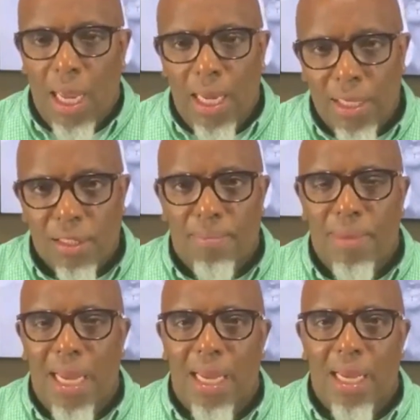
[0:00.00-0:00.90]
And as a
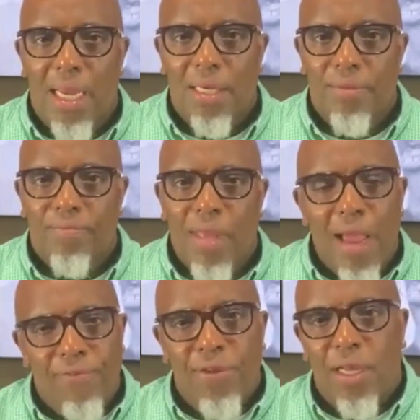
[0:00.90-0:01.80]
man,
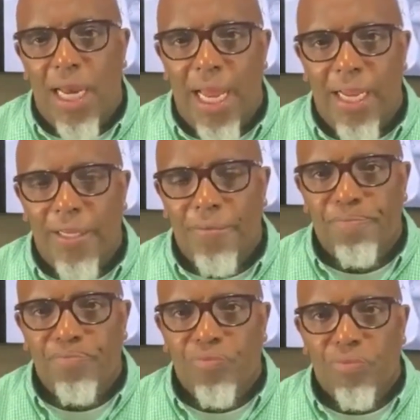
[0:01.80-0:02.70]
I feel like
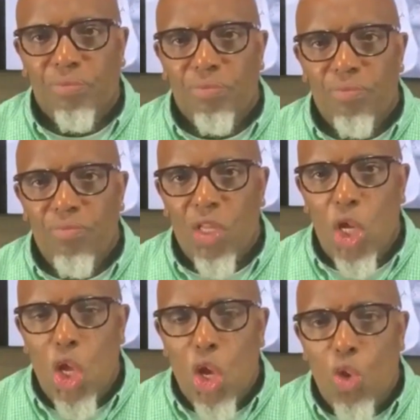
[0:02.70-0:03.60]

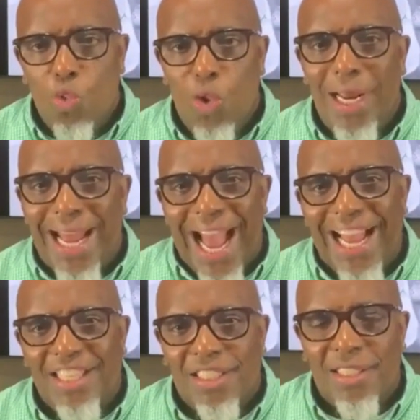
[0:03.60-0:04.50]
when
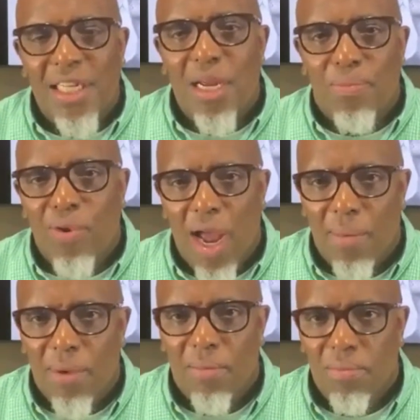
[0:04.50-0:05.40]
I see a
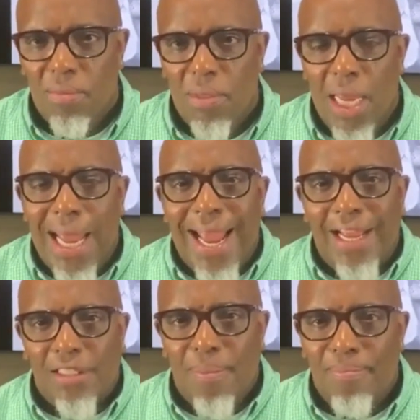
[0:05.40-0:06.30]
problem,
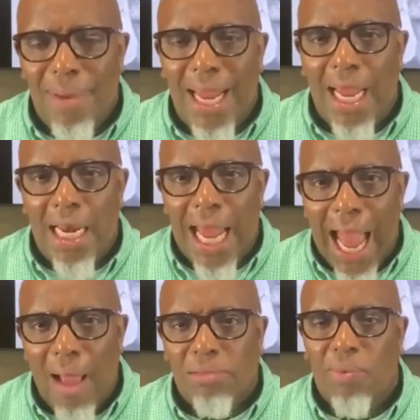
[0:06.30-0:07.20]
as a man,
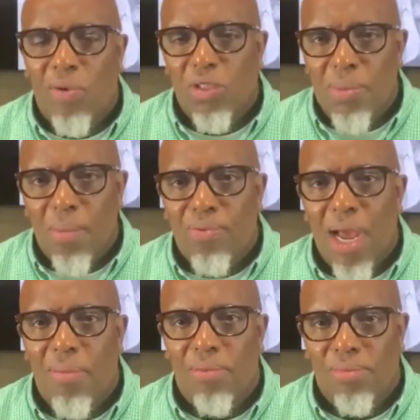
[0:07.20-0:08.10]
I'm supposed to be a
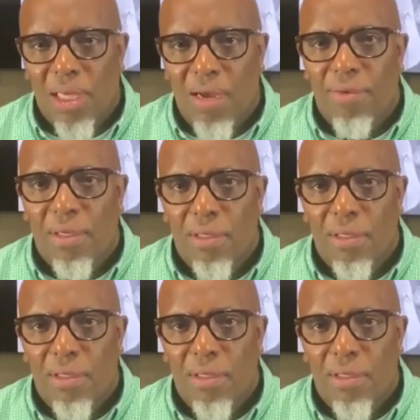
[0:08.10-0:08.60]
problem solver.